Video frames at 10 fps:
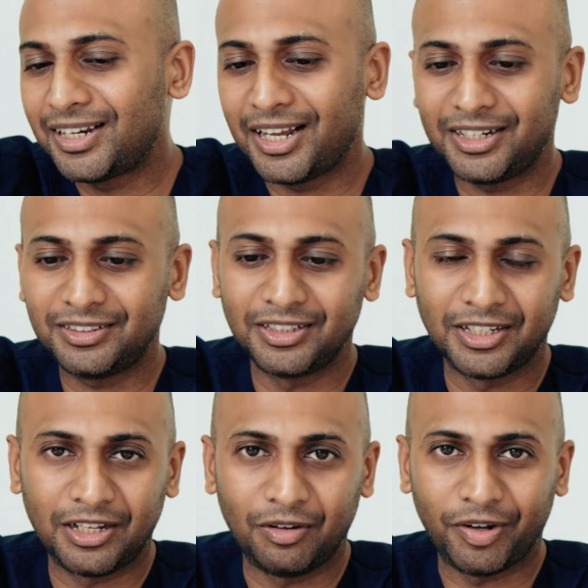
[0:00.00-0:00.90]
and done,
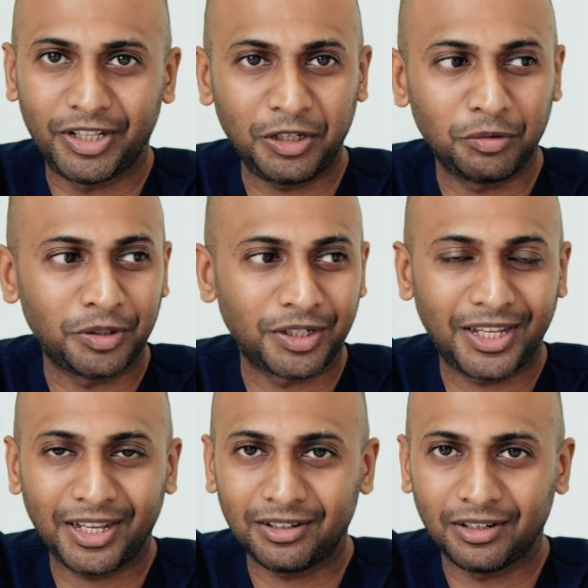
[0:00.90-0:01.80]
whether you were to
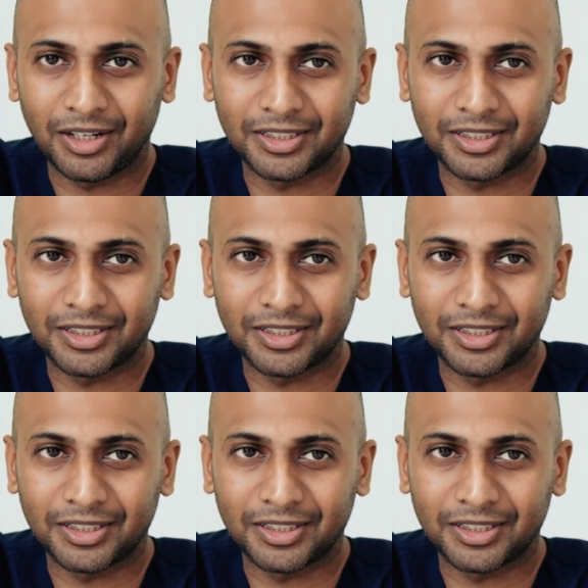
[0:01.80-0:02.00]
get